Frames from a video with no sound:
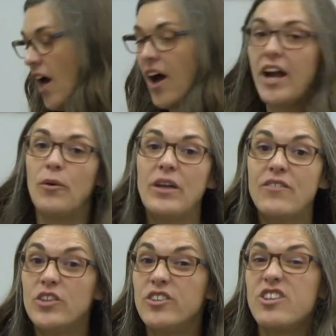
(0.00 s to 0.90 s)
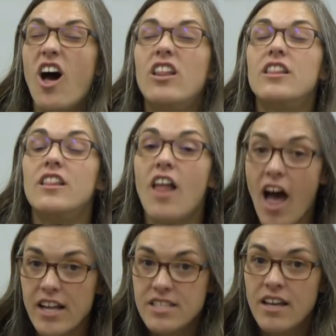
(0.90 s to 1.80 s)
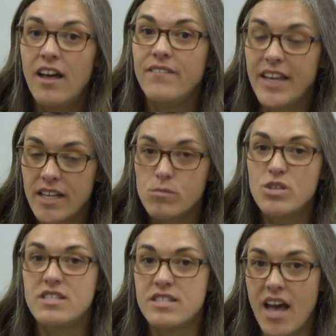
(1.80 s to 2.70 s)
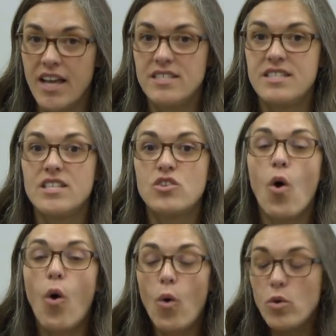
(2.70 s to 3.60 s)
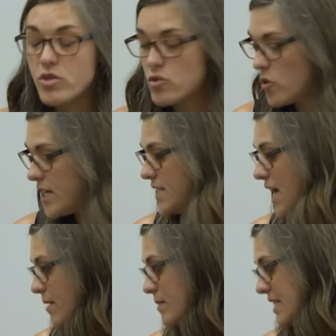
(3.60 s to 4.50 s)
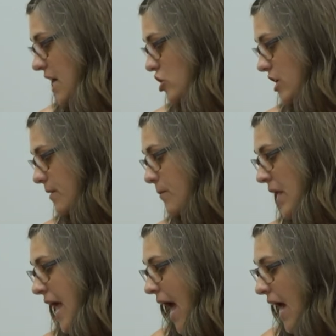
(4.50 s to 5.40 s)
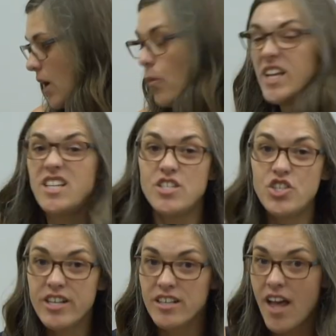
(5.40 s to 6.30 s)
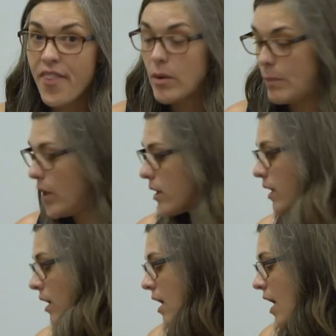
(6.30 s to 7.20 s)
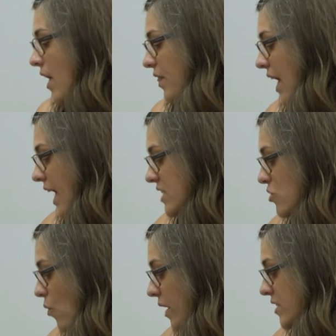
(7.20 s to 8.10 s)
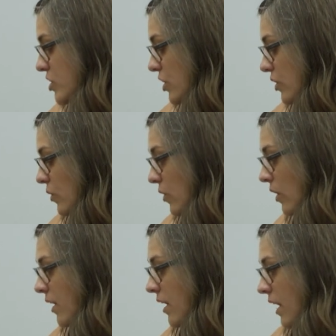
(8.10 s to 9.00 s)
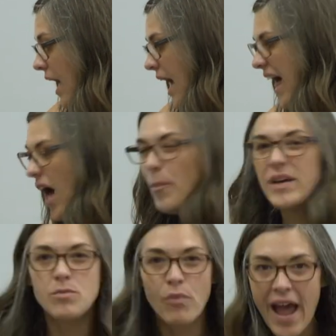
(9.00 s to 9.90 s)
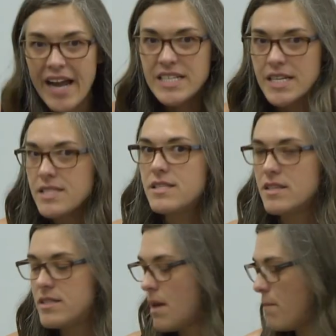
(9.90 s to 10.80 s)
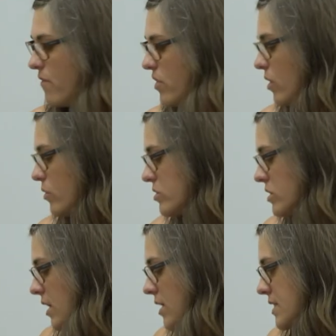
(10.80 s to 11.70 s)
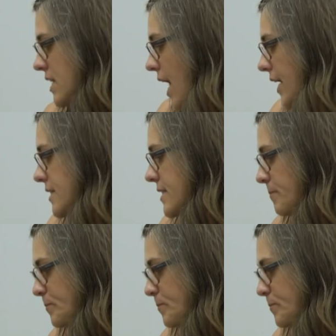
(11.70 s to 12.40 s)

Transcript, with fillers: All right, we have learned a lot of animal signs this whole story time session. And I wanted to share another book that is going to help us practice some of those signs.